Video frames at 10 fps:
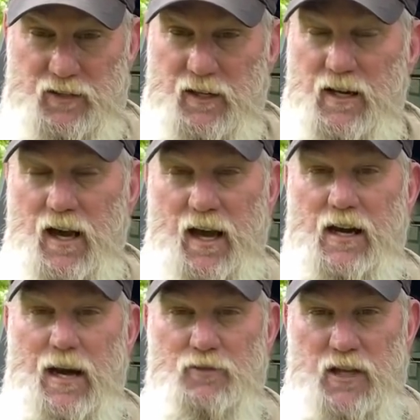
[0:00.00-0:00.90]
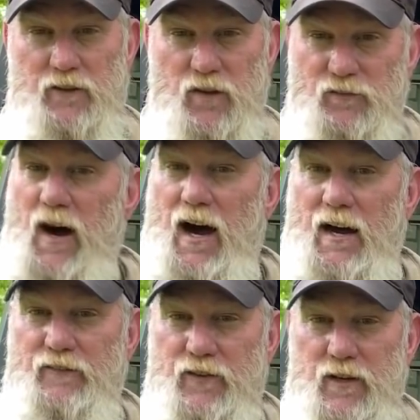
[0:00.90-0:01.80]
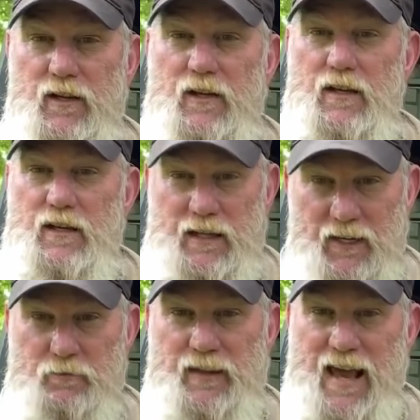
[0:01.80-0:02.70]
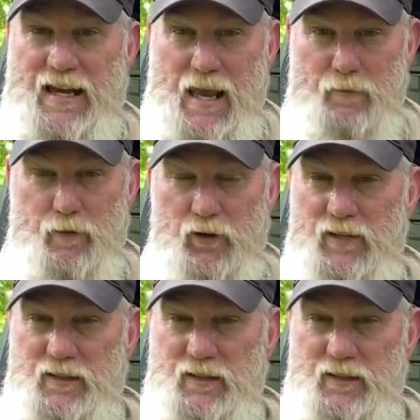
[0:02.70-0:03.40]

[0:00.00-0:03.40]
And the ICOM 705 gives me that capability.